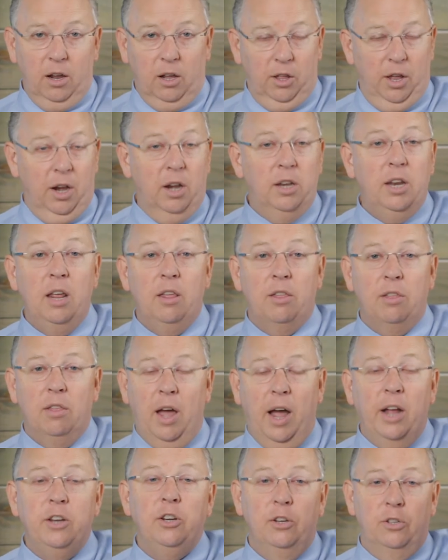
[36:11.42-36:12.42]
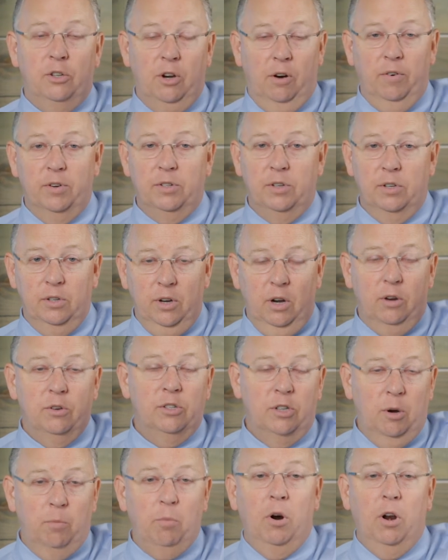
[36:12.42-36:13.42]
cleaning teeth, hygiene services, you know,
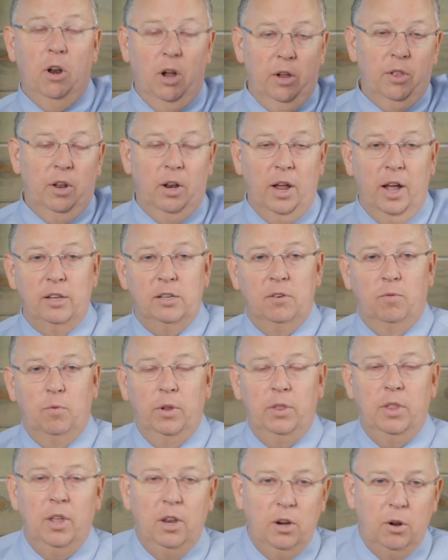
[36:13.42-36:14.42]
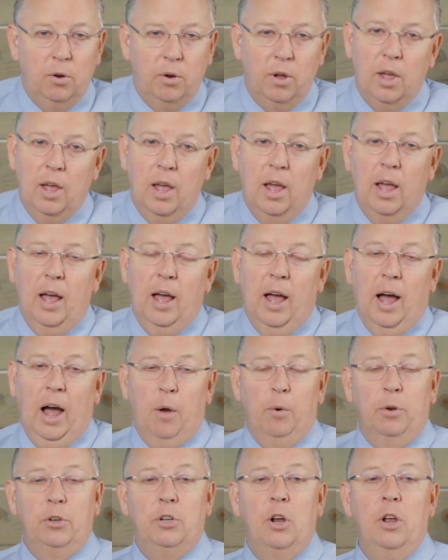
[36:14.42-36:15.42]
somewhere along the lines of what they do.
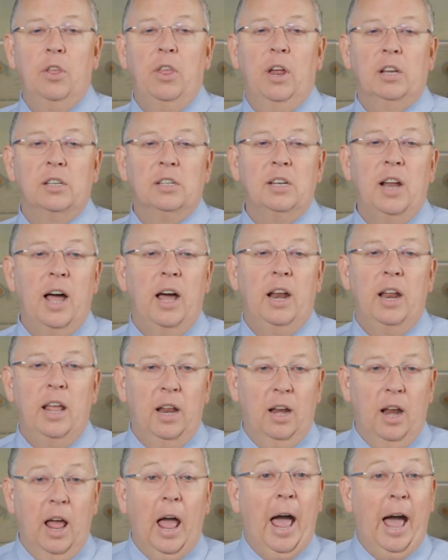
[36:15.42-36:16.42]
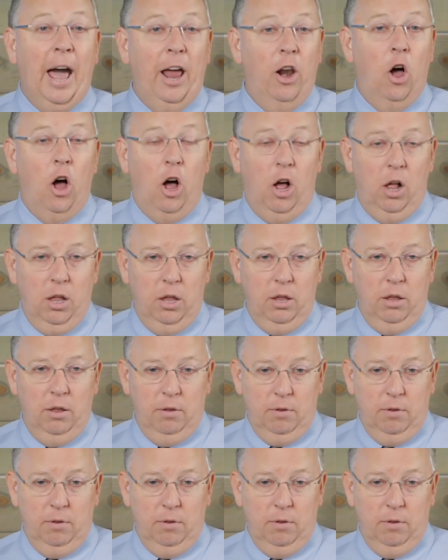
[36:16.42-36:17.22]
I will tell you that is not it at all.